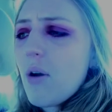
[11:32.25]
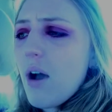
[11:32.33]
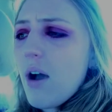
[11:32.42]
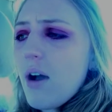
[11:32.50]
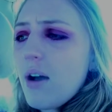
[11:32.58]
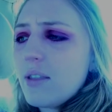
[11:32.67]

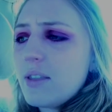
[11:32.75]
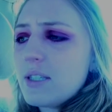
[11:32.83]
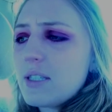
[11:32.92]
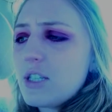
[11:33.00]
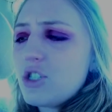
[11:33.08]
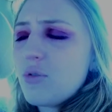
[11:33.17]
the
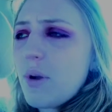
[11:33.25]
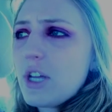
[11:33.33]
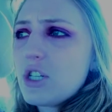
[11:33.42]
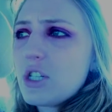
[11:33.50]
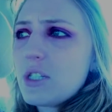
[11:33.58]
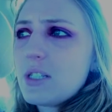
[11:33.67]

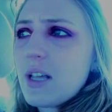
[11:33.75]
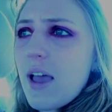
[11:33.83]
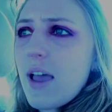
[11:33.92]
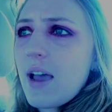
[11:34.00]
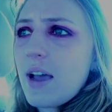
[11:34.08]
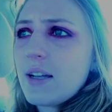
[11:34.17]
situations
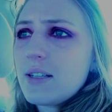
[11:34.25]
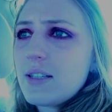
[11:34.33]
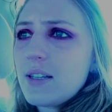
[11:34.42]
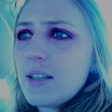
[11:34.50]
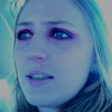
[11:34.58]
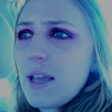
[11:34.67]

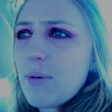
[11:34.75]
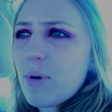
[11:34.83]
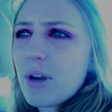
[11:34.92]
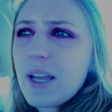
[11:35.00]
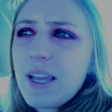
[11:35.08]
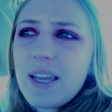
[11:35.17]
that they
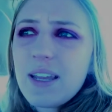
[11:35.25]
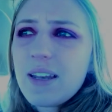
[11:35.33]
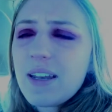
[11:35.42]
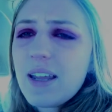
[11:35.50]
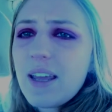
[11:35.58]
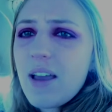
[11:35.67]
were in,